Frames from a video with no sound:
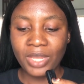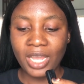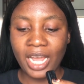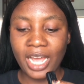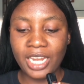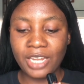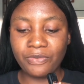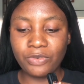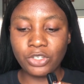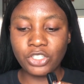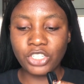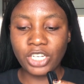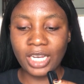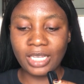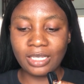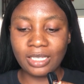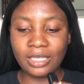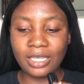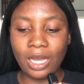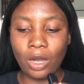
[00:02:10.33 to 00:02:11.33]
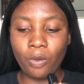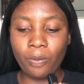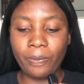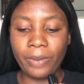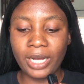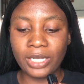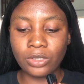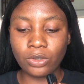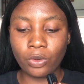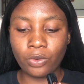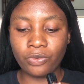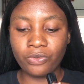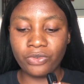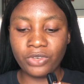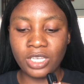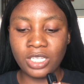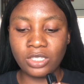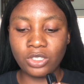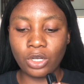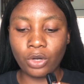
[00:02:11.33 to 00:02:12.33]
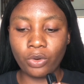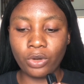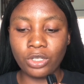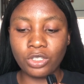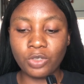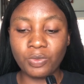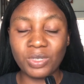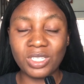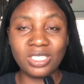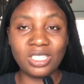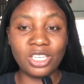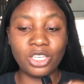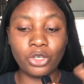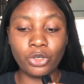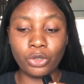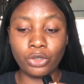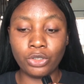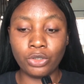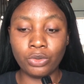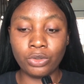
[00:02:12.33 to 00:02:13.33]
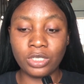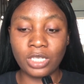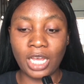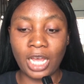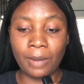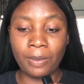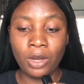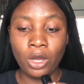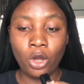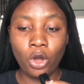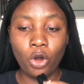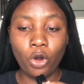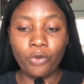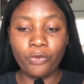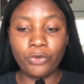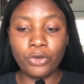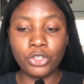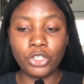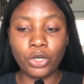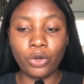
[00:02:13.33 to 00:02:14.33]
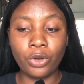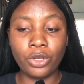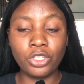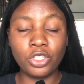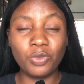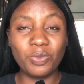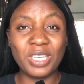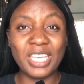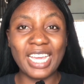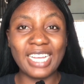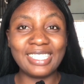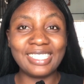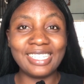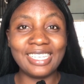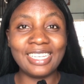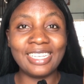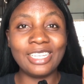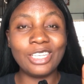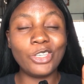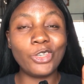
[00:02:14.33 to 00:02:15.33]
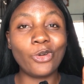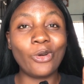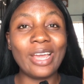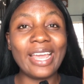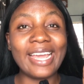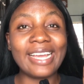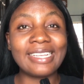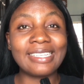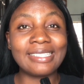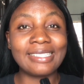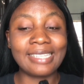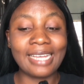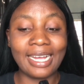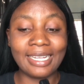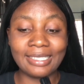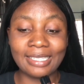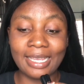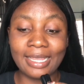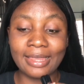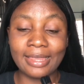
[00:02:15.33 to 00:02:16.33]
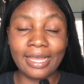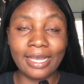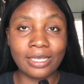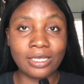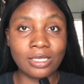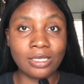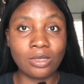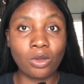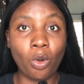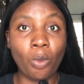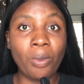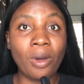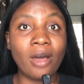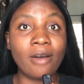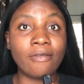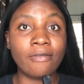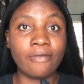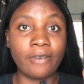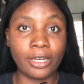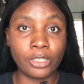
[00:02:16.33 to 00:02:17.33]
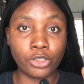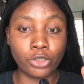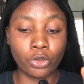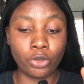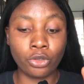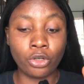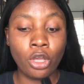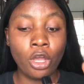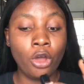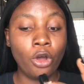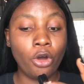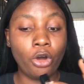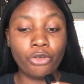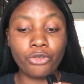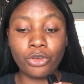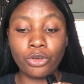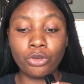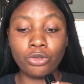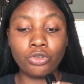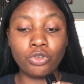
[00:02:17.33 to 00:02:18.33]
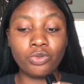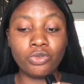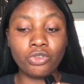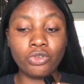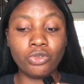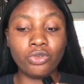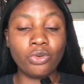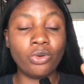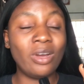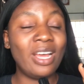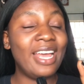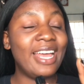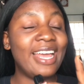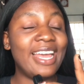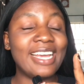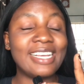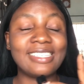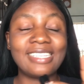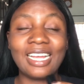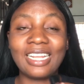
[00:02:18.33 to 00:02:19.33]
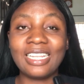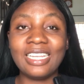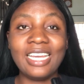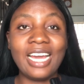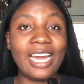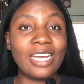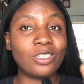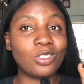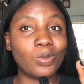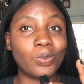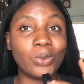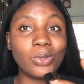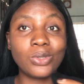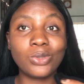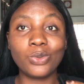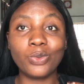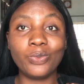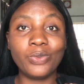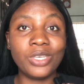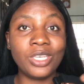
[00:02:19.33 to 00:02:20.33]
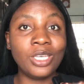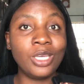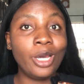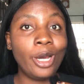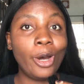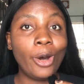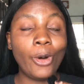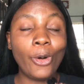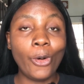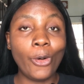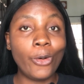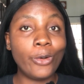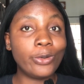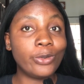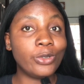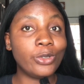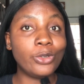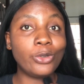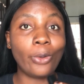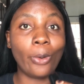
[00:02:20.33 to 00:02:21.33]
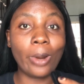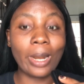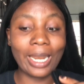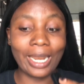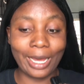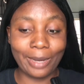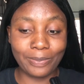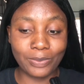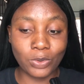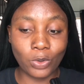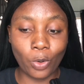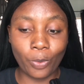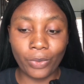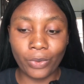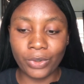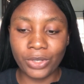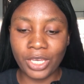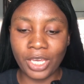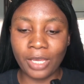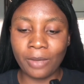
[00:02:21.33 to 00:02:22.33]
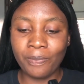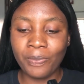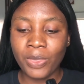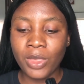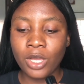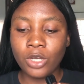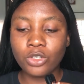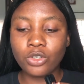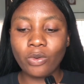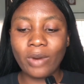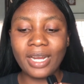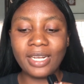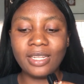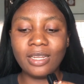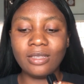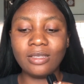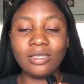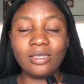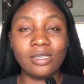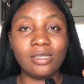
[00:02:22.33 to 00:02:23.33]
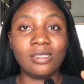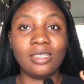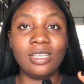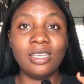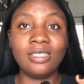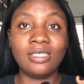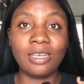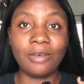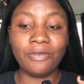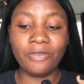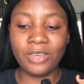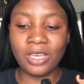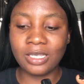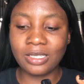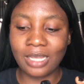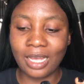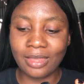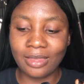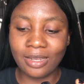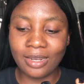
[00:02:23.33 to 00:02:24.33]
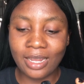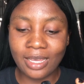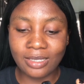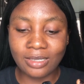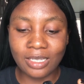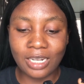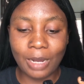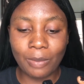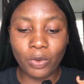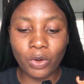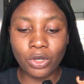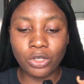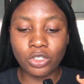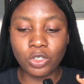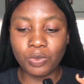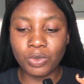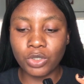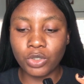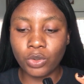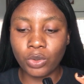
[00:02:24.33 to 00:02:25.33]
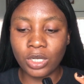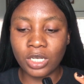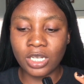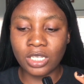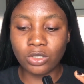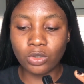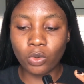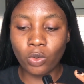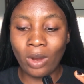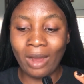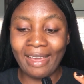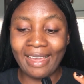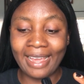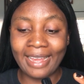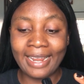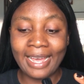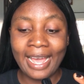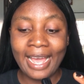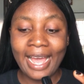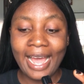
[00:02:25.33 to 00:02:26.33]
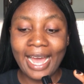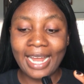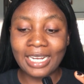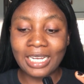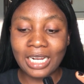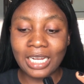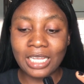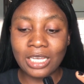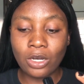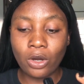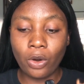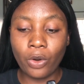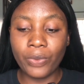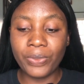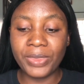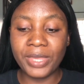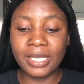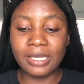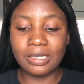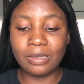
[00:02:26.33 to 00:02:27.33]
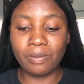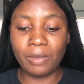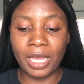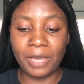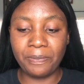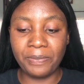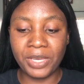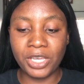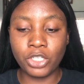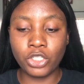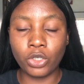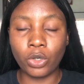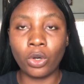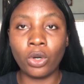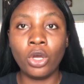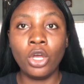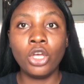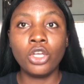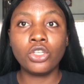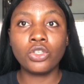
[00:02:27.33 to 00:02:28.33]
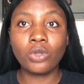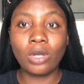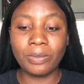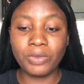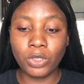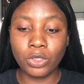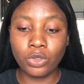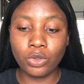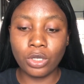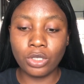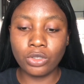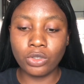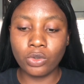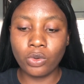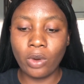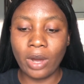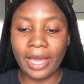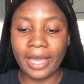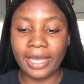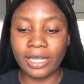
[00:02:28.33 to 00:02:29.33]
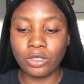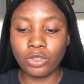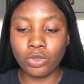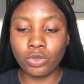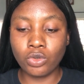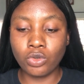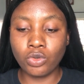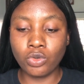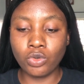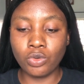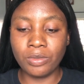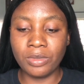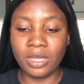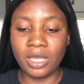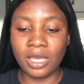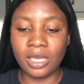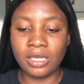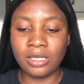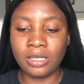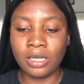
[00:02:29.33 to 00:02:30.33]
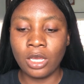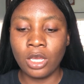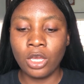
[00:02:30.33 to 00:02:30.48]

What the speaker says: and if you check the down part of it, you're going to be seeing your new tab, of which you're going to be getting your exact desktop version of your YouTube studio, exactly how it's supposed to be on your laptop. Okay, so right now this is the interface, and the next thing I'm going to be doing is to go ahead and click on this my picture. So I'm just going to go ahead to zoom this